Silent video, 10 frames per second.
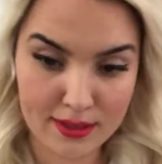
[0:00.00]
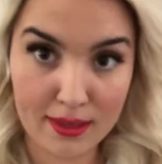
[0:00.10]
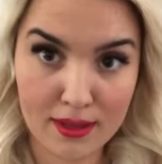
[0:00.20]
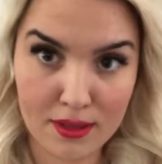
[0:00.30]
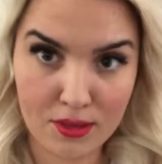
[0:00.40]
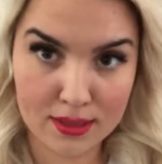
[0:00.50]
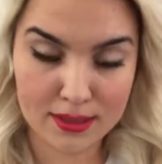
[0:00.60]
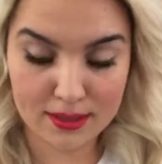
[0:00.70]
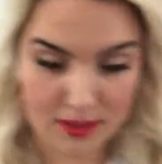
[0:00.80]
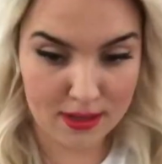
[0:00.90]
And then you can
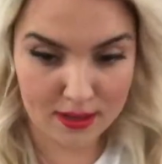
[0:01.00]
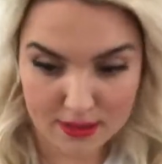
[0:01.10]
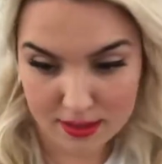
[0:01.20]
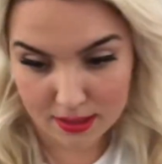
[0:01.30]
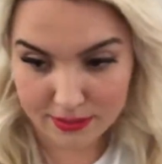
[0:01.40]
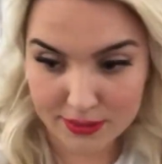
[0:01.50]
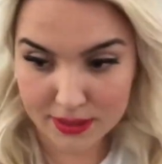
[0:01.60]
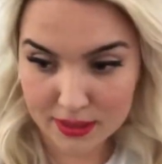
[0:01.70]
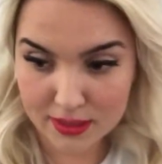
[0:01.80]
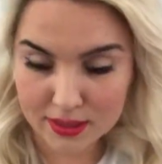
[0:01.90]
see the
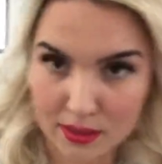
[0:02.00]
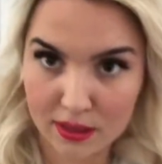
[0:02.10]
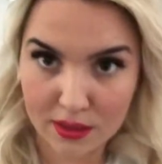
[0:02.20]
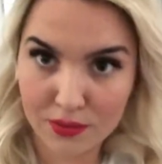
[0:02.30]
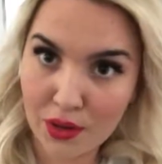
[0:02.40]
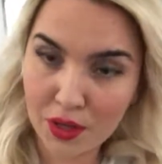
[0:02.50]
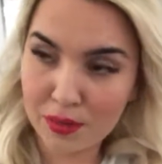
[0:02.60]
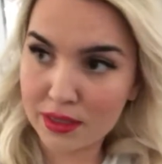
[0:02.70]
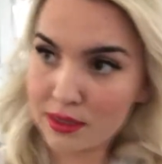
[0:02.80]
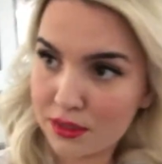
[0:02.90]
difference that volume
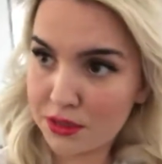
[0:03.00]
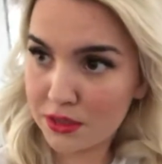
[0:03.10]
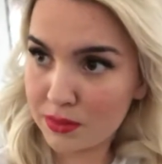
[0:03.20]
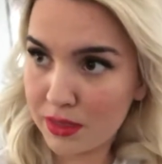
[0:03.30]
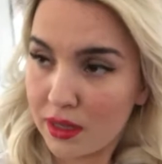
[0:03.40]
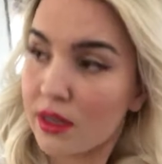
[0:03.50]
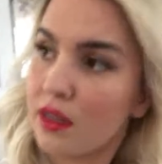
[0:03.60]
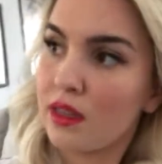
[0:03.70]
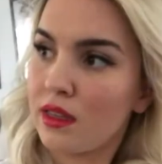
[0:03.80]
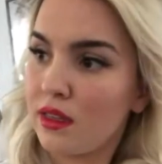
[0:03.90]
extensions make.
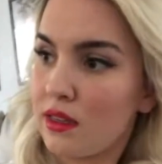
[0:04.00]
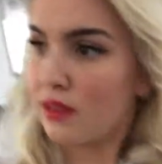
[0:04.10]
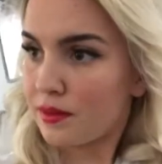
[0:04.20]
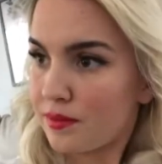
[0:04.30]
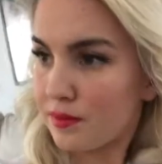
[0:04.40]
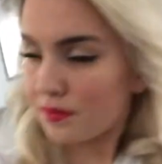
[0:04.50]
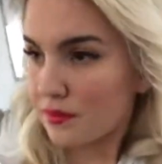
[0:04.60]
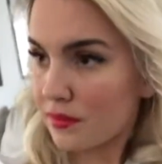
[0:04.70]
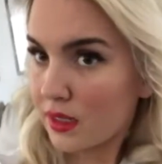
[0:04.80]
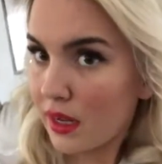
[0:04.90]

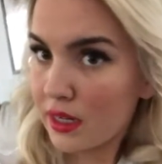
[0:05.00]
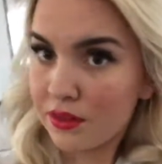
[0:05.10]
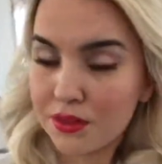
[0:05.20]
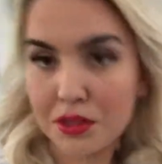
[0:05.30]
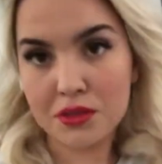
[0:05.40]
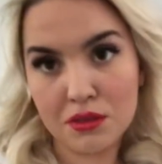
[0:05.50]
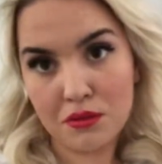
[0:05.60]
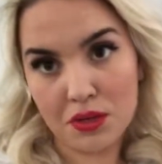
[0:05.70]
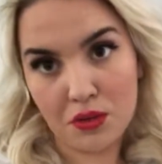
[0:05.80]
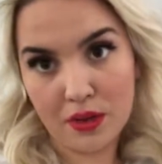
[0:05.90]
I never used to
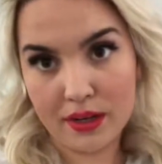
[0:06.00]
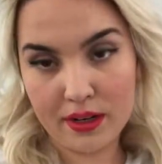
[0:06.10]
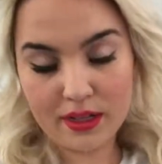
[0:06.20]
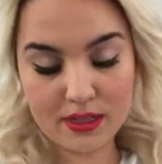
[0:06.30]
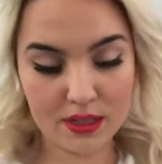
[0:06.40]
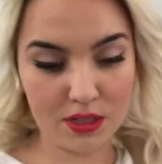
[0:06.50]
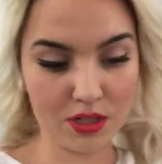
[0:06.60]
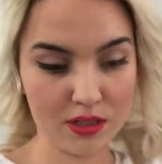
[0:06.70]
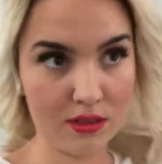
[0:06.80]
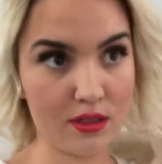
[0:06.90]
want to wear
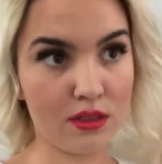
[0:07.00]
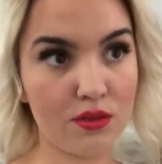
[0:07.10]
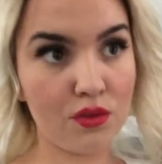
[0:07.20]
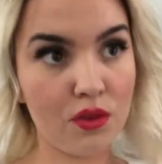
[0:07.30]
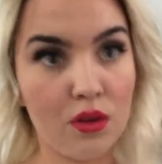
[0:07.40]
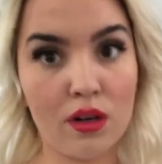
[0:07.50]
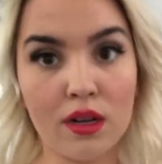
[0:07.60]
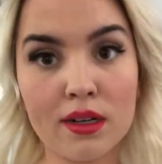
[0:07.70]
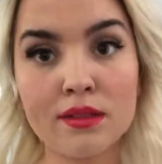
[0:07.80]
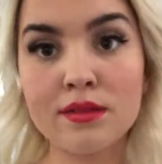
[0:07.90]
extensions for,
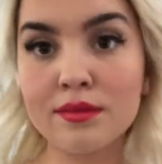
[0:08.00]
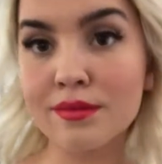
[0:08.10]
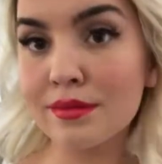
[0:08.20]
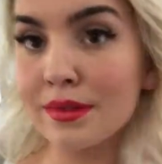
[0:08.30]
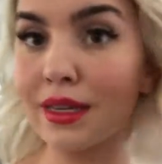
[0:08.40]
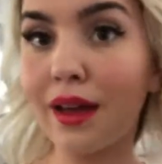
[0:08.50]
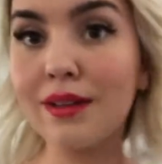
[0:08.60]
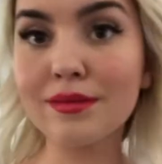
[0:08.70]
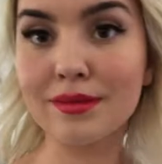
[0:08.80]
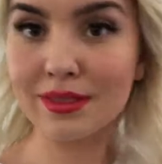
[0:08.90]
yeah,
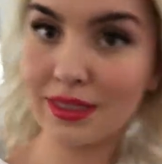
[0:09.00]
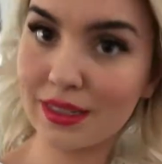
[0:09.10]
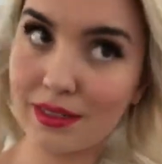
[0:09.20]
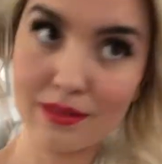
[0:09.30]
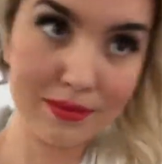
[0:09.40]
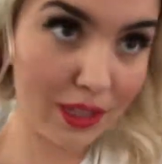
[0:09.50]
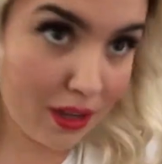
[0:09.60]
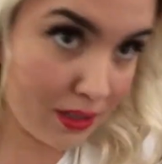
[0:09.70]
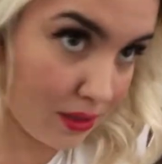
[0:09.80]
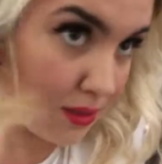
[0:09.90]
see,
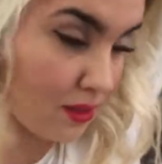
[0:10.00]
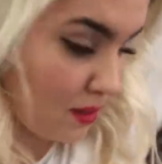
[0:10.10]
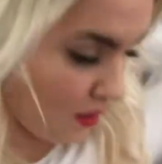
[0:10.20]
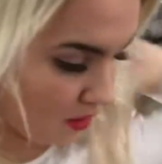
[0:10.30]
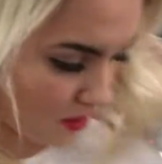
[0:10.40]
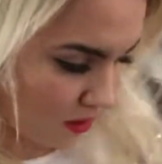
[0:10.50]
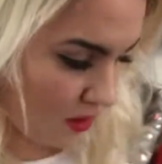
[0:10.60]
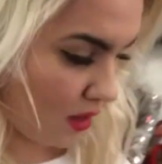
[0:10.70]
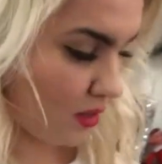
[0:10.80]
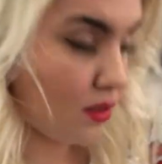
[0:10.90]
lost
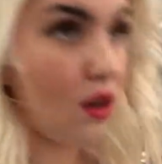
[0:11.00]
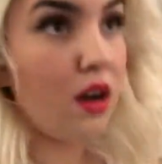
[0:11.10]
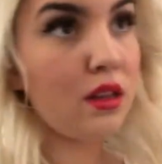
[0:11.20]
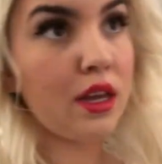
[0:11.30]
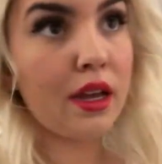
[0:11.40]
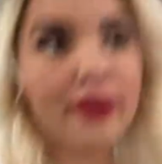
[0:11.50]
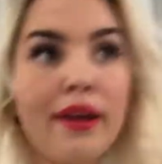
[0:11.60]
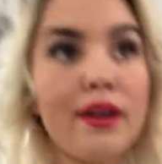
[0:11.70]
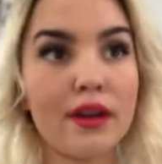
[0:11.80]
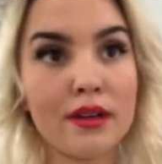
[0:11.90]
all that
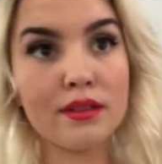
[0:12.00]
hair.